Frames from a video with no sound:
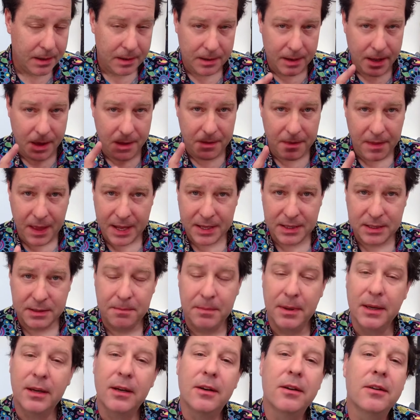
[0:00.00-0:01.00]
Now that's
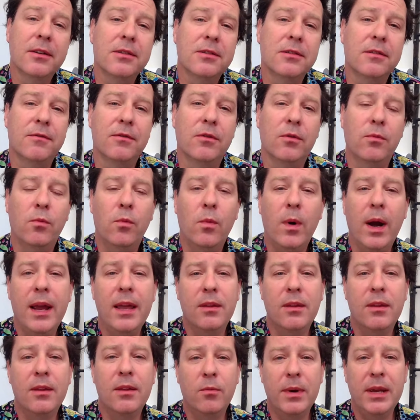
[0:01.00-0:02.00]
because of the way
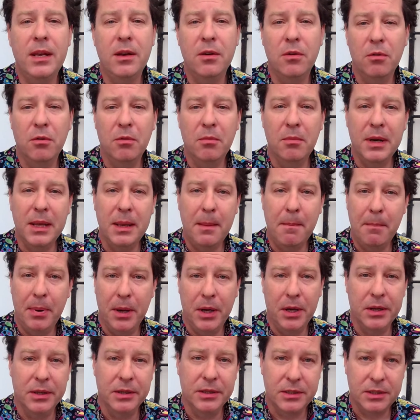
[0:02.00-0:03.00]
that we normally
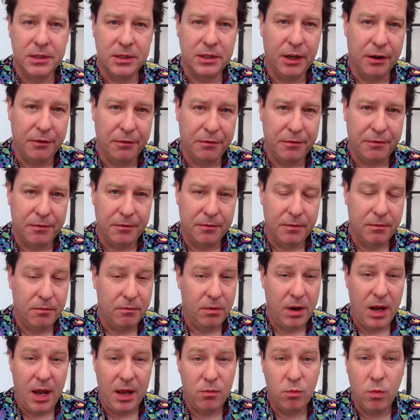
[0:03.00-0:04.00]
burn stuff.
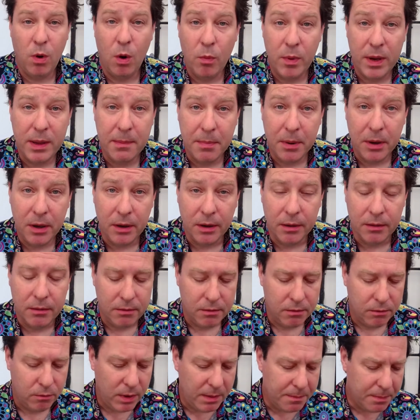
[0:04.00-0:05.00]
And what we burn.
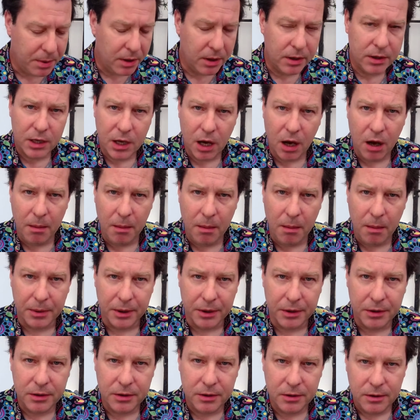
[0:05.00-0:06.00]
We burn
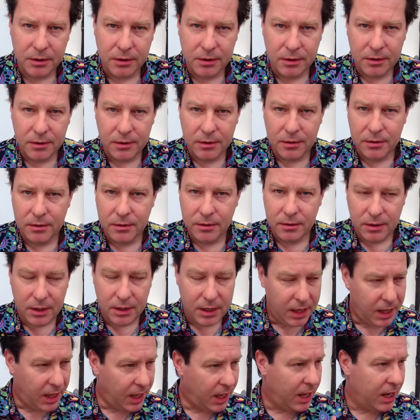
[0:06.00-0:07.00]
carbon
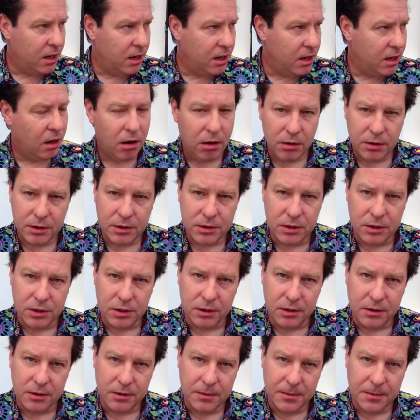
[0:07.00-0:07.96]
in oxygen.